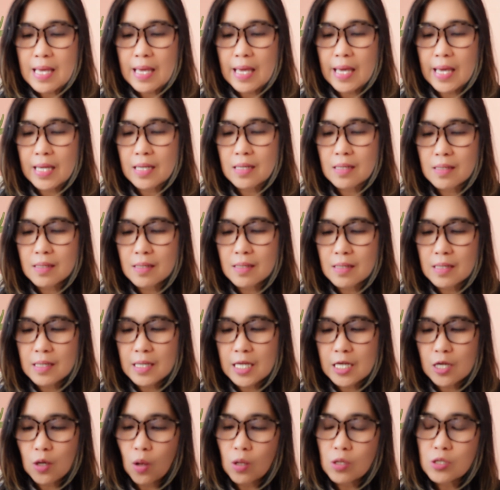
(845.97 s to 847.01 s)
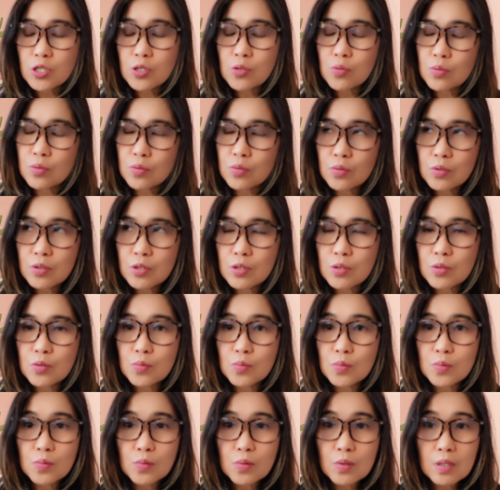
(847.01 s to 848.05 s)
And it's also good
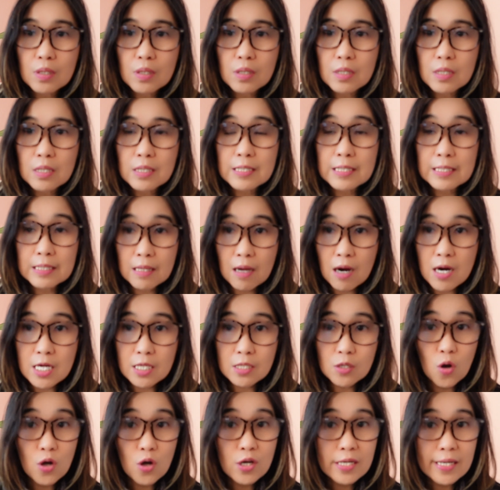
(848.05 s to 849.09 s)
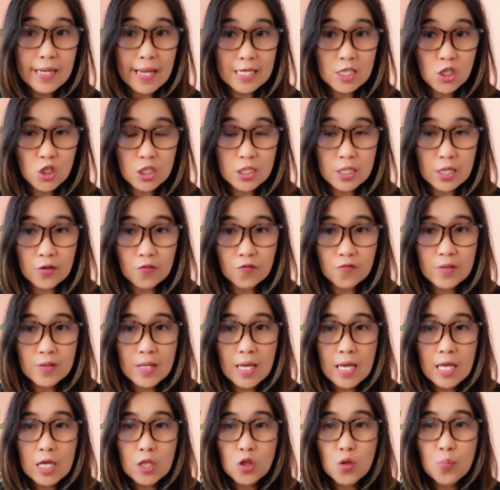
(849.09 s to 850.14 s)
to start on night shift
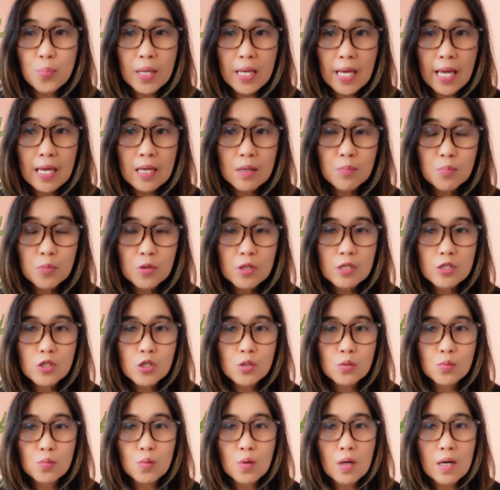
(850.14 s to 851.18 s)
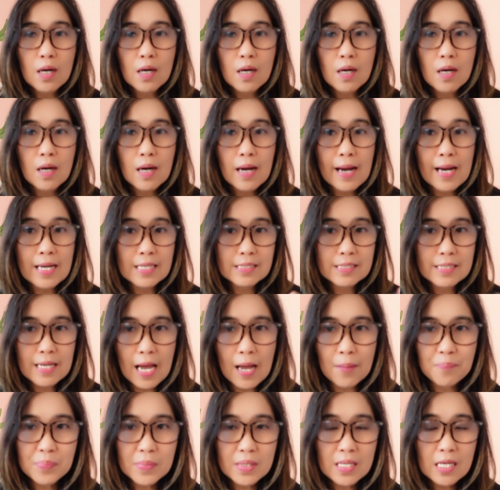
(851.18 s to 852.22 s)
to be able to
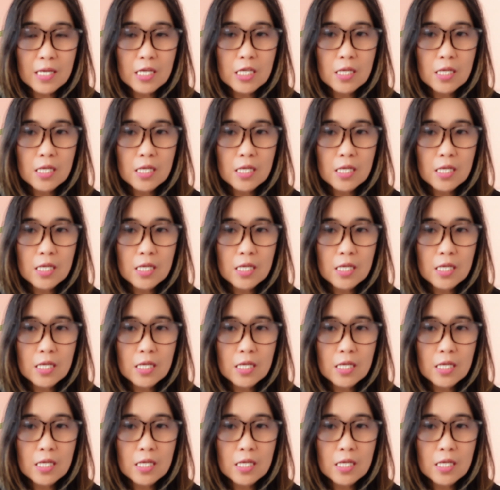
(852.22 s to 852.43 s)
adapt